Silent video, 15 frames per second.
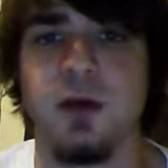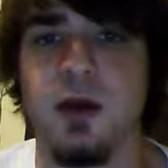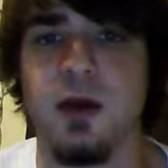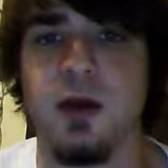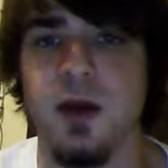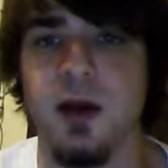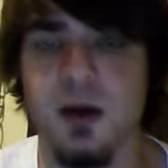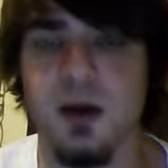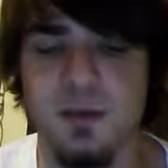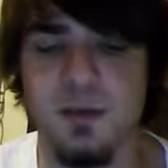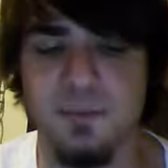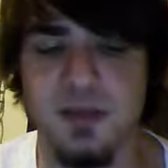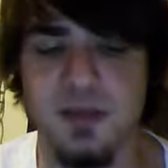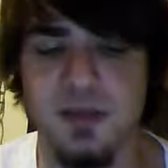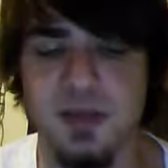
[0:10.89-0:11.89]

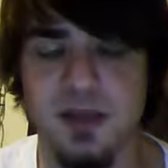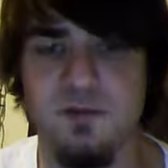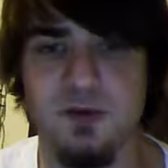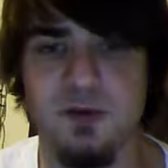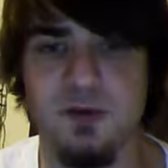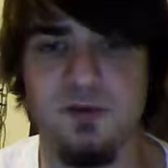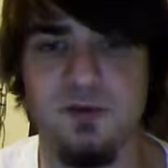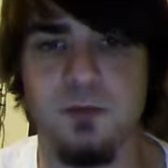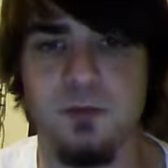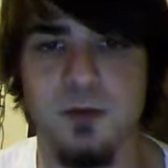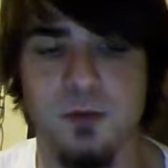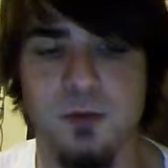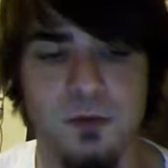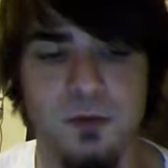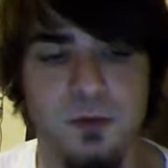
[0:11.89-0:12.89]
the Virgin
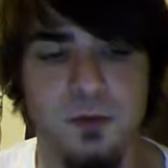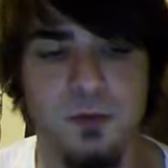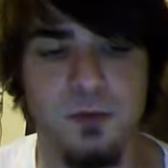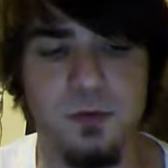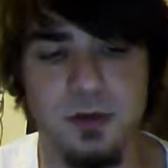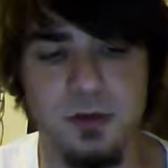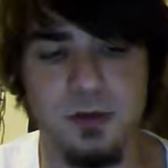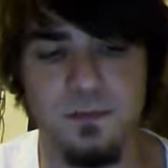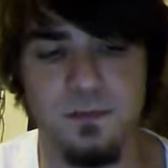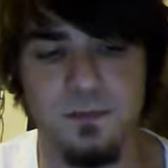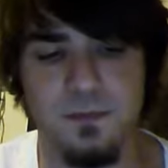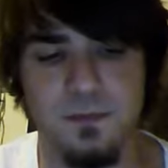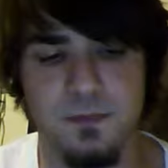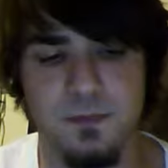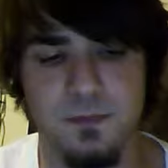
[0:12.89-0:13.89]
Mobile
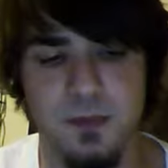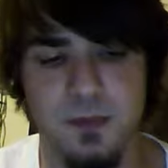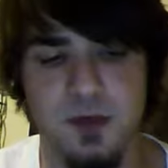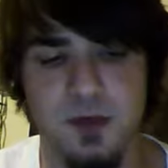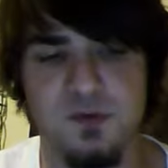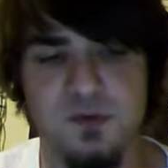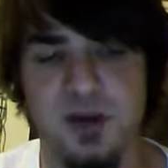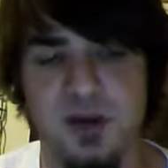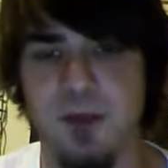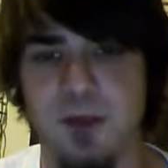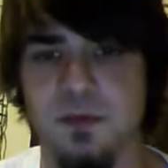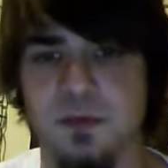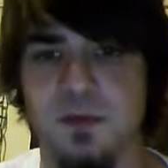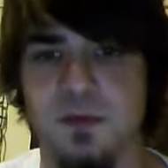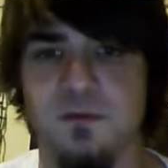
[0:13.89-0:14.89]
LG
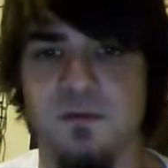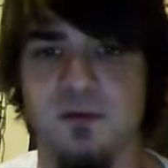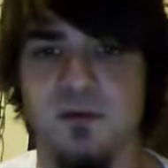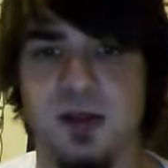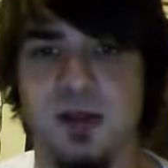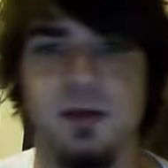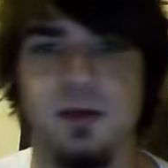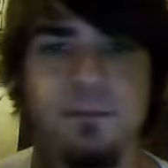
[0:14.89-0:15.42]
Optimus V